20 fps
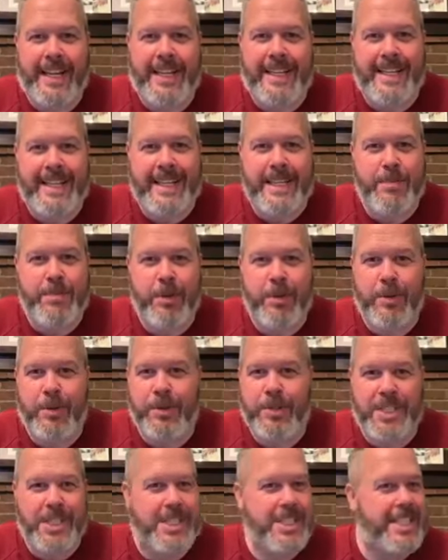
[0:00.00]
And this
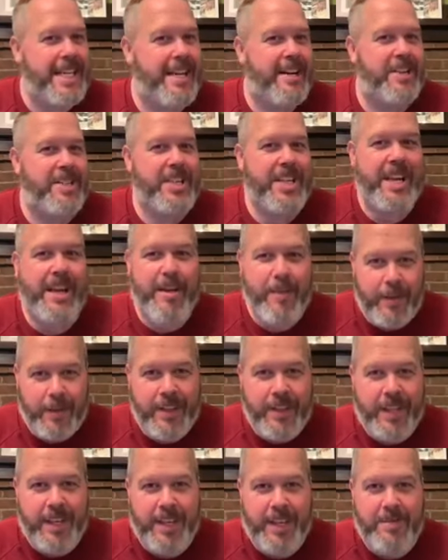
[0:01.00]
bull just tears
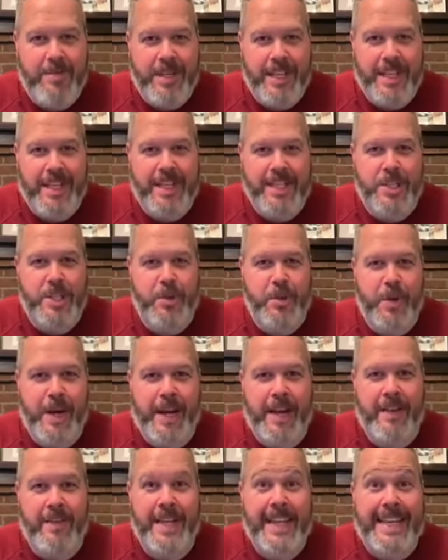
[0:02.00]
everything up that he gets
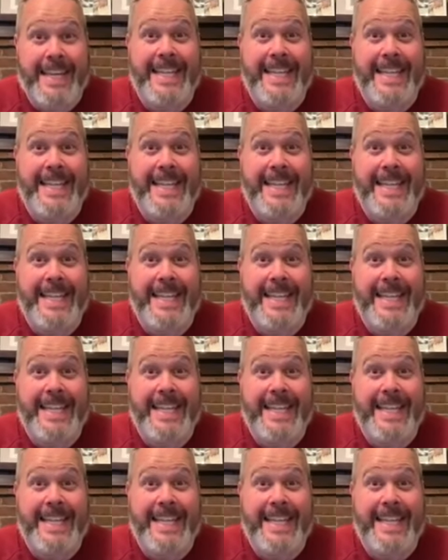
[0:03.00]
around.